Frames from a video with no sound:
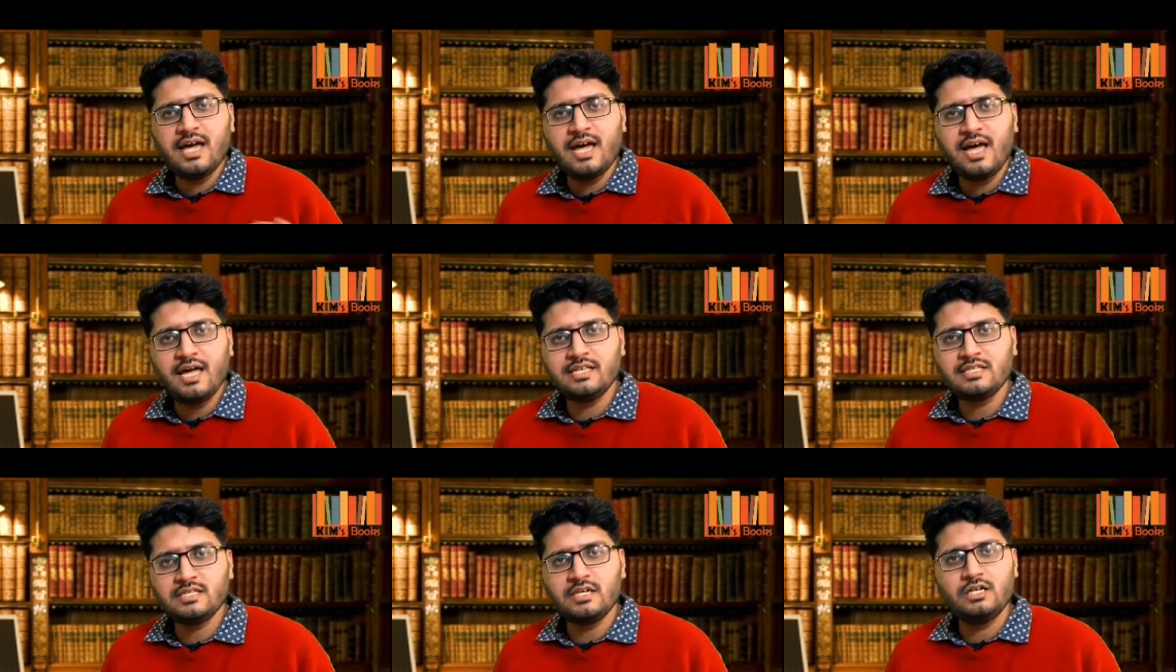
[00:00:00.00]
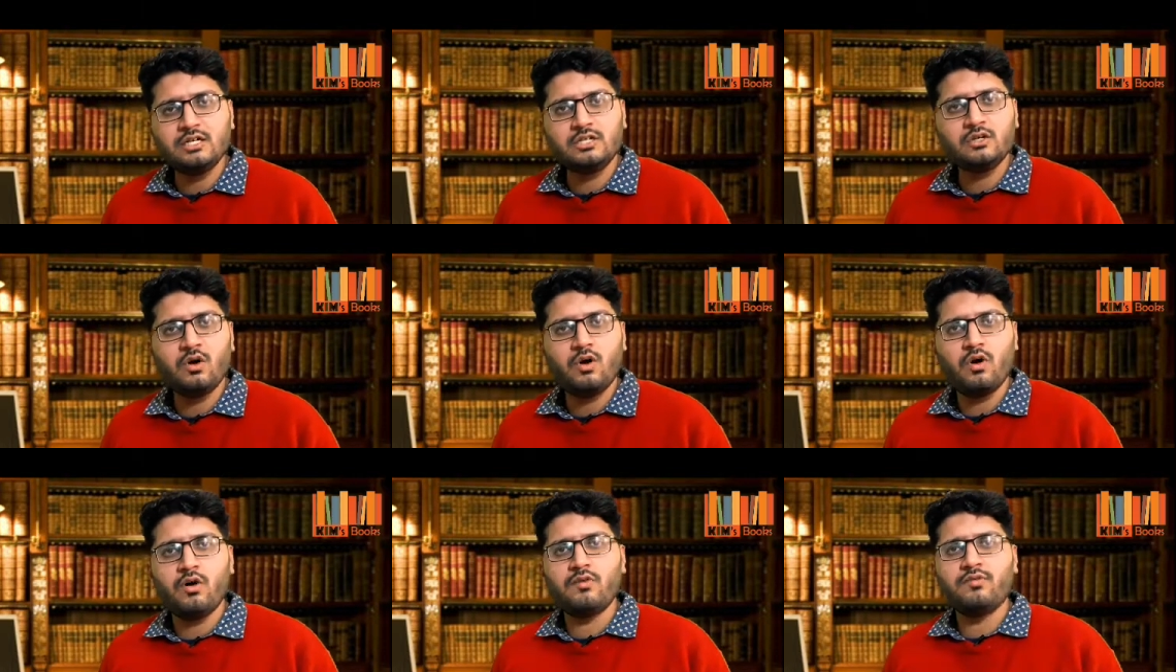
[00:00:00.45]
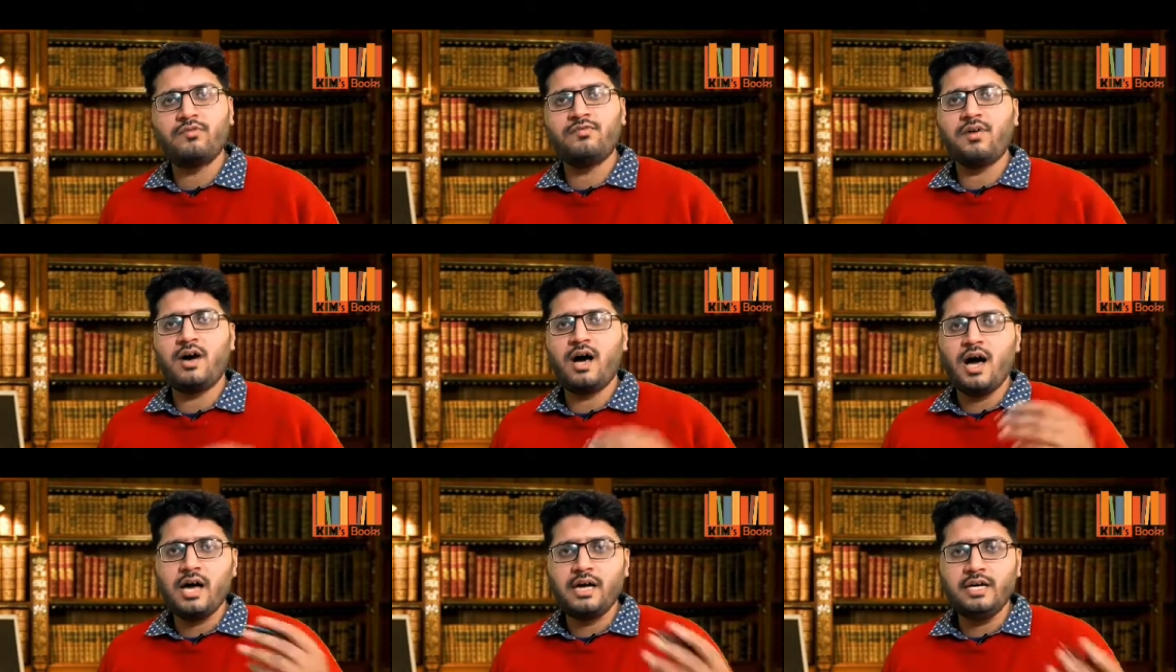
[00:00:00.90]
hazard of
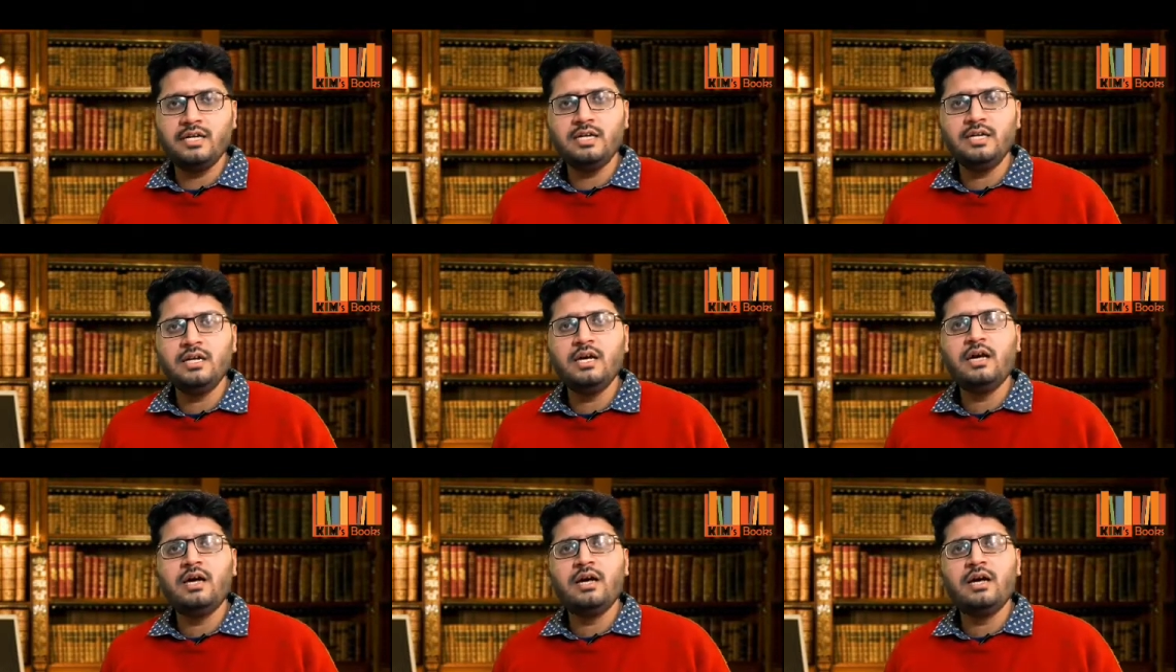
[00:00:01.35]
eye